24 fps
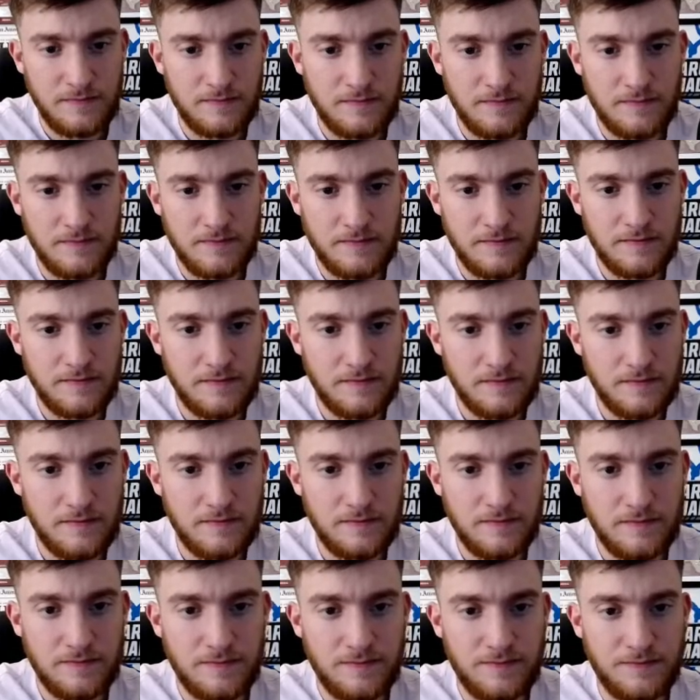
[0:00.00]

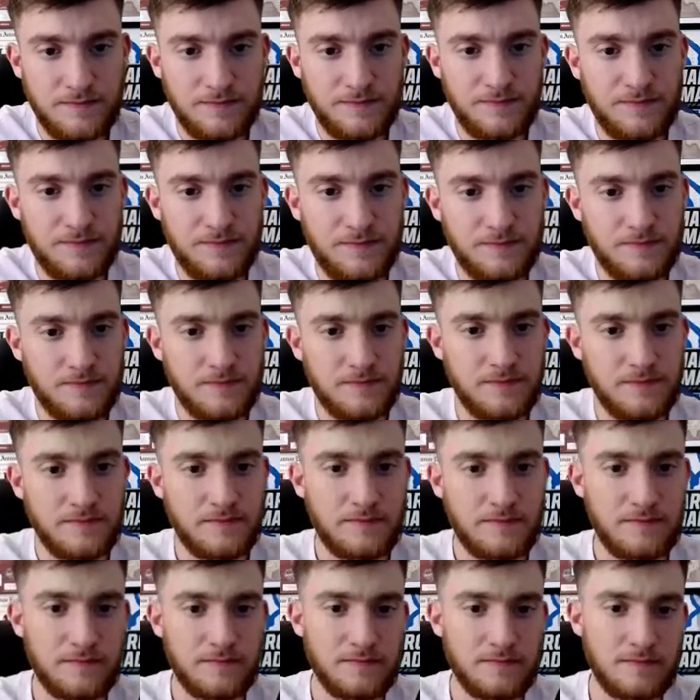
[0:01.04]

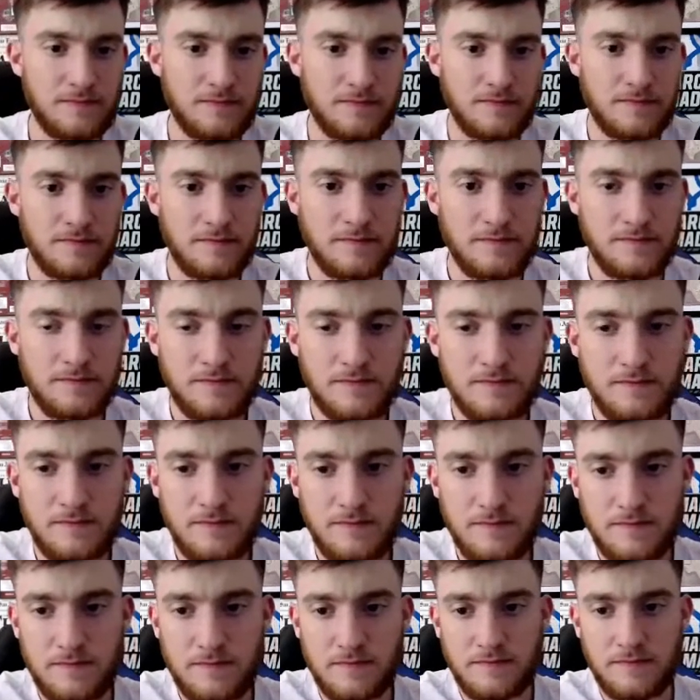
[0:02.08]

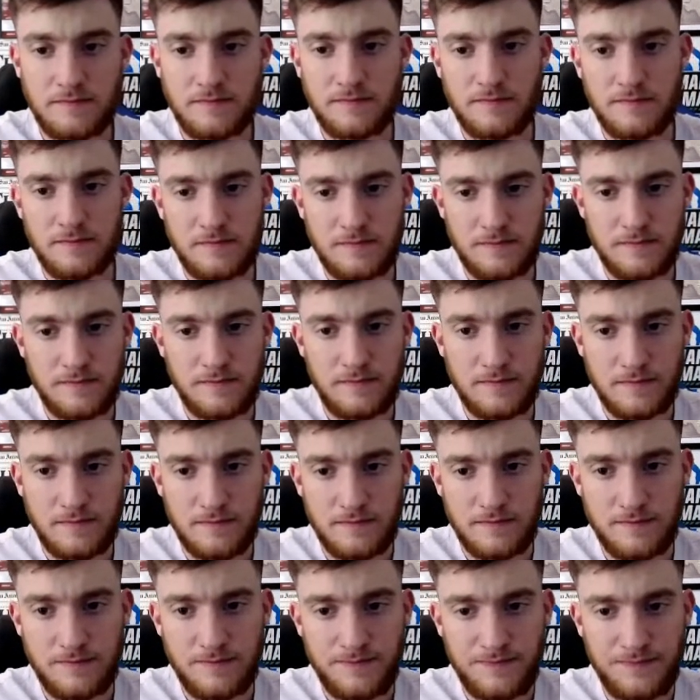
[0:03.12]

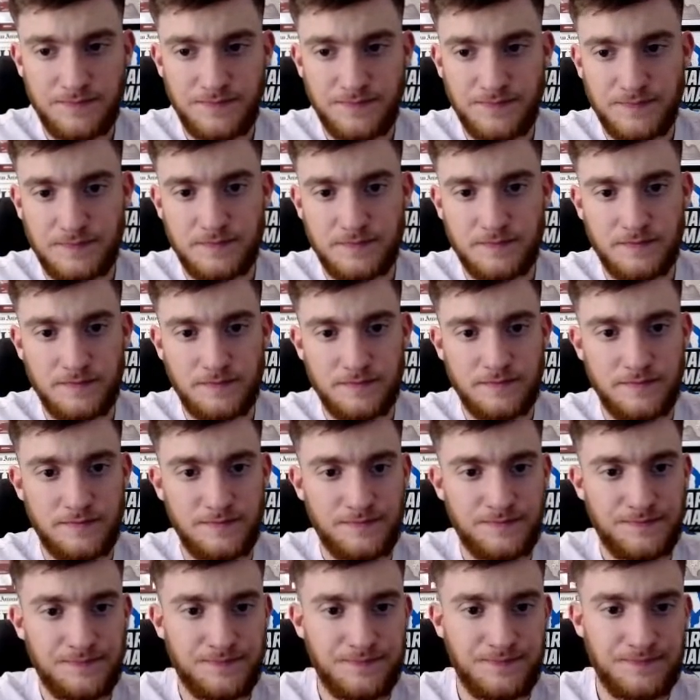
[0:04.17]

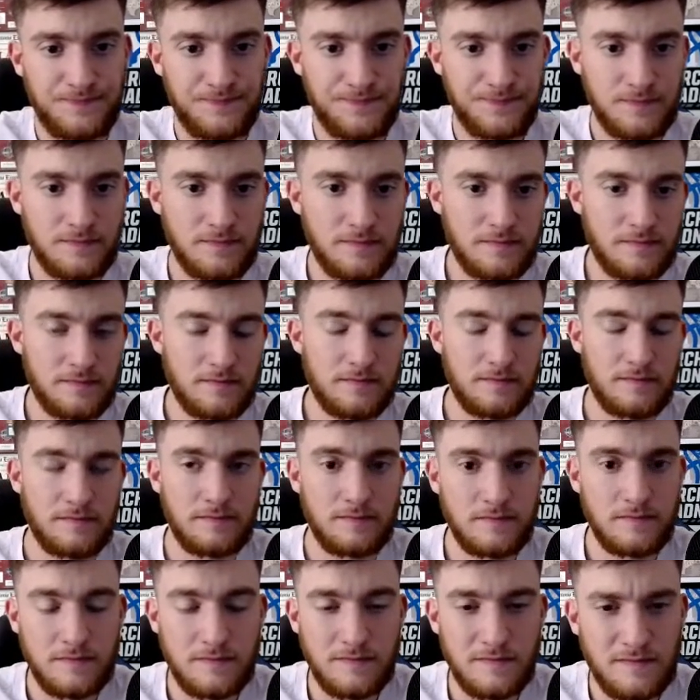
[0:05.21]

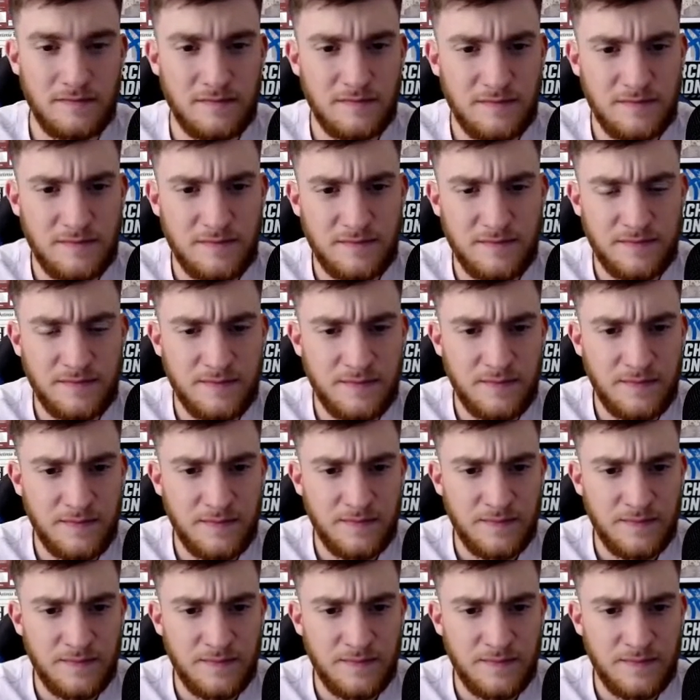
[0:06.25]
(silent)